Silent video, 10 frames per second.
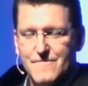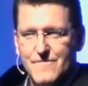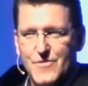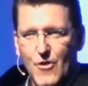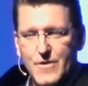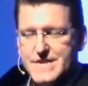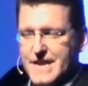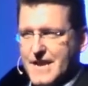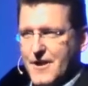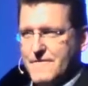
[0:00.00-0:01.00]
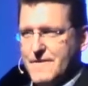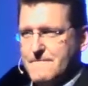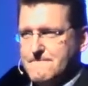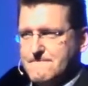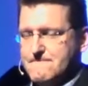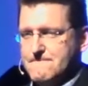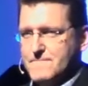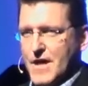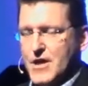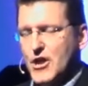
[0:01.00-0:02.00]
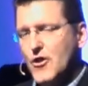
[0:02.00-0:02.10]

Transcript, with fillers: They'll always take care of it. You know,